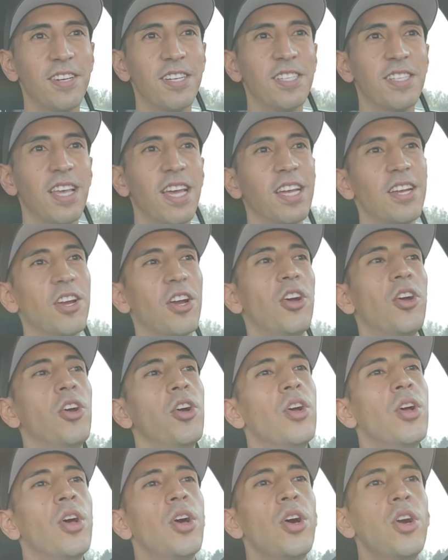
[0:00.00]
Because, like,
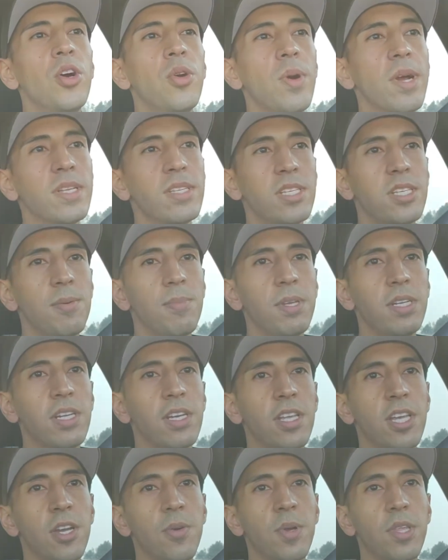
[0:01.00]
who wants to be
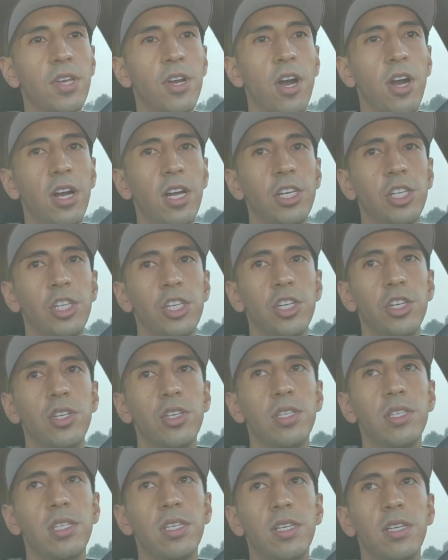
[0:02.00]
dealing with car
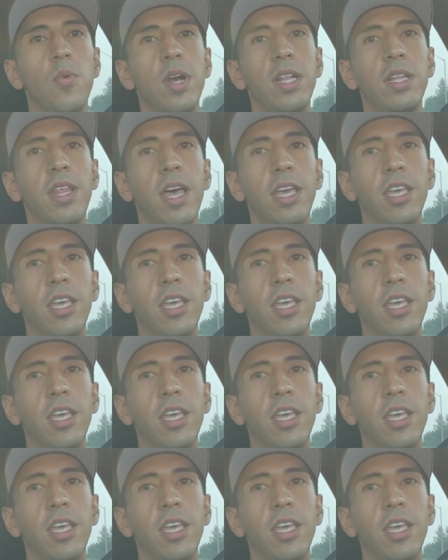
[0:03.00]
issues when,